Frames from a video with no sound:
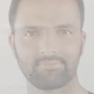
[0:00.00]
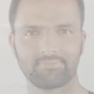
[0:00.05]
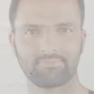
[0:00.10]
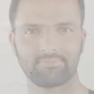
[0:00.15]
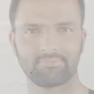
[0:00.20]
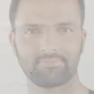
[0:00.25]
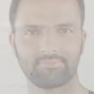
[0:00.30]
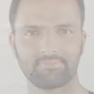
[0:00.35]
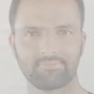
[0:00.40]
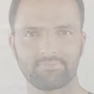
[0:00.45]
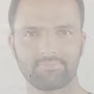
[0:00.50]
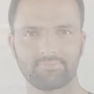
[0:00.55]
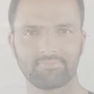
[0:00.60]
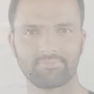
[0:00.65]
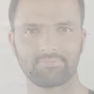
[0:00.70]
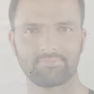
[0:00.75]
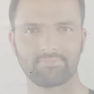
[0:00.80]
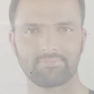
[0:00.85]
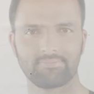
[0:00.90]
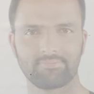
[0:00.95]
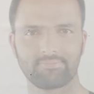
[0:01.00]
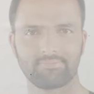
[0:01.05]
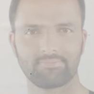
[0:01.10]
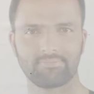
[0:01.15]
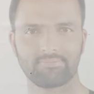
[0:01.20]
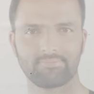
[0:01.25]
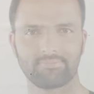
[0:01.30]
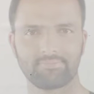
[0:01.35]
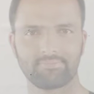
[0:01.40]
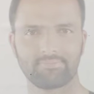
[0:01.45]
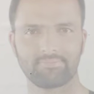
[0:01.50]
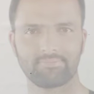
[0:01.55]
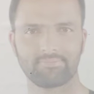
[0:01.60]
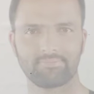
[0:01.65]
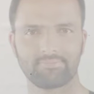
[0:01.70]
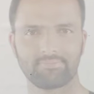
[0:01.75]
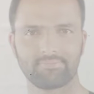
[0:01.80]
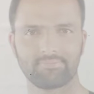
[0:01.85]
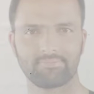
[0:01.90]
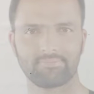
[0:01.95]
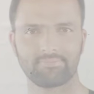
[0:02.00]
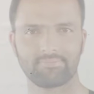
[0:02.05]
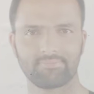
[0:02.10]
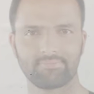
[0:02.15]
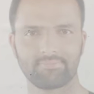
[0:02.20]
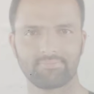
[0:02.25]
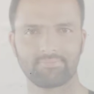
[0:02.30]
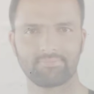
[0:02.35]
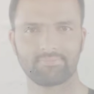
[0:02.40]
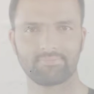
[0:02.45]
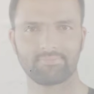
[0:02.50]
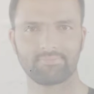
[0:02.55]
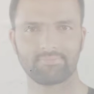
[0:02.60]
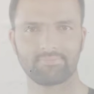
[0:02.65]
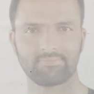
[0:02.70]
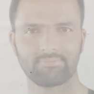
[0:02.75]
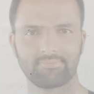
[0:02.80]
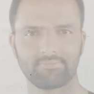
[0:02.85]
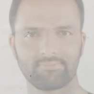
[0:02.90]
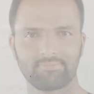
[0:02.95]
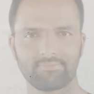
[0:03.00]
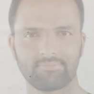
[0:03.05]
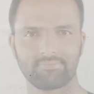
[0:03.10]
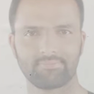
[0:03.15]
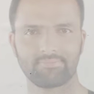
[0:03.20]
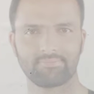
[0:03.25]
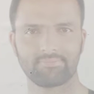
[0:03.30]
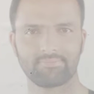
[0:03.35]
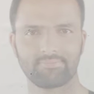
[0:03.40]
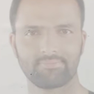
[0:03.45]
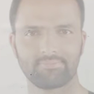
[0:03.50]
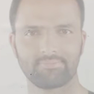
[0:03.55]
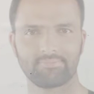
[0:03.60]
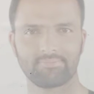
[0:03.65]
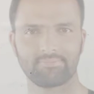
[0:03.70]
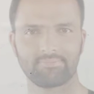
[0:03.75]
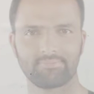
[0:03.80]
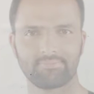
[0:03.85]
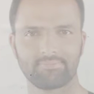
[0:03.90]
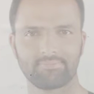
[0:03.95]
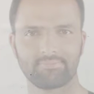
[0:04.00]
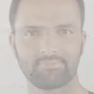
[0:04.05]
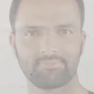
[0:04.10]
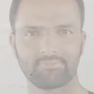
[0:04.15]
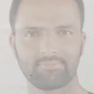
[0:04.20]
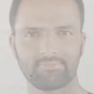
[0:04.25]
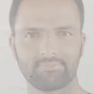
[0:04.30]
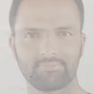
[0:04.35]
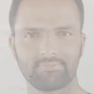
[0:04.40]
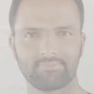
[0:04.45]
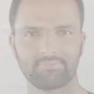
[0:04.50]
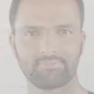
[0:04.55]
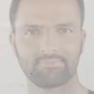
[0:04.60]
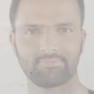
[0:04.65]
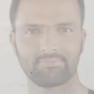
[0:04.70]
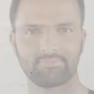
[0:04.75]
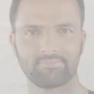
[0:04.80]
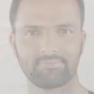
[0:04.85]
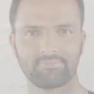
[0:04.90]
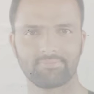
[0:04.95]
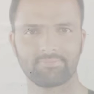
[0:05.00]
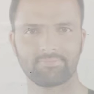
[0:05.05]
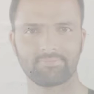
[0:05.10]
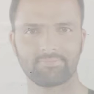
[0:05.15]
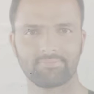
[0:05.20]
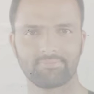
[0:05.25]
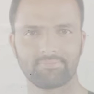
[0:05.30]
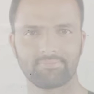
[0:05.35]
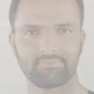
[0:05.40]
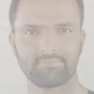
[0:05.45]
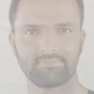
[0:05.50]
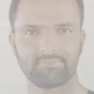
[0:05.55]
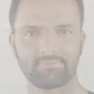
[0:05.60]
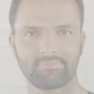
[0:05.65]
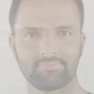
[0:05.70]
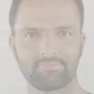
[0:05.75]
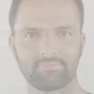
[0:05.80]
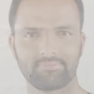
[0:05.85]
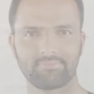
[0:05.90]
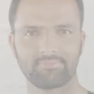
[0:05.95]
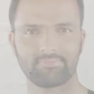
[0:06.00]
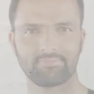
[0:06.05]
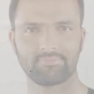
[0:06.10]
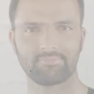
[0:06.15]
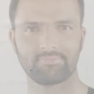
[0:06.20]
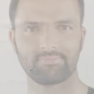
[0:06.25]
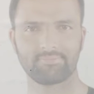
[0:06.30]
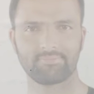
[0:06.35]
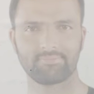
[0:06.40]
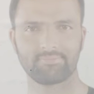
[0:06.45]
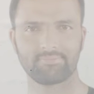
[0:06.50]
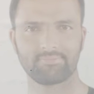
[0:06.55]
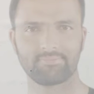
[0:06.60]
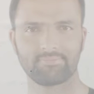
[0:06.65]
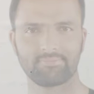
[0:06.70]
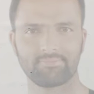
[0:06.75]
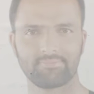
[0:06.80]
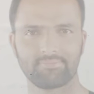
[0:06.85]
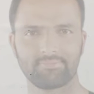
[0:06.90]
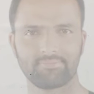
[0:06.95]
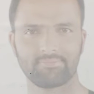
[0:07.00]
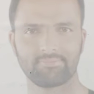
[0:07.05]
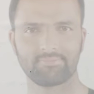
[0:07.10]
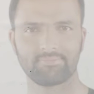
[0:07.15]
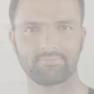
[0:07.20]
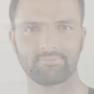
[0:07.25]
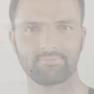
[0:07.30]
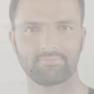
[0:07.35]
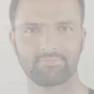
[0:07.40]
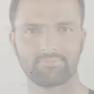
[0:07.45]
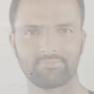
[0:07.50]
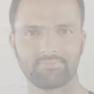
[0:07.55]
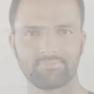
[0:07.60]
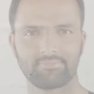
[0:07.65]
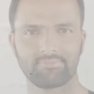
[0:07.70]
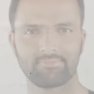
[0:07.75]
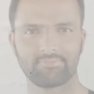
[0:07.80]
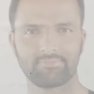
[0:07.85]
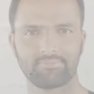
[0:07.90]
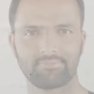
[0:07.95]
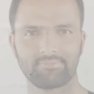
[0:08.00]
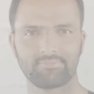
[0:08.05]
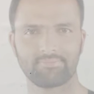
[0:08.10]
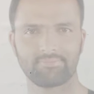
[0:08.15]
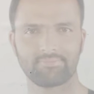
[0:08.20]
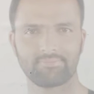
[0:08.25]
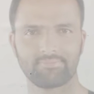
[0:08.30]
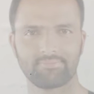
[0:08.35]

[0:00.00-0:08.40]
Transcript: that the derivative of second derivative of profit function with respect to quantity,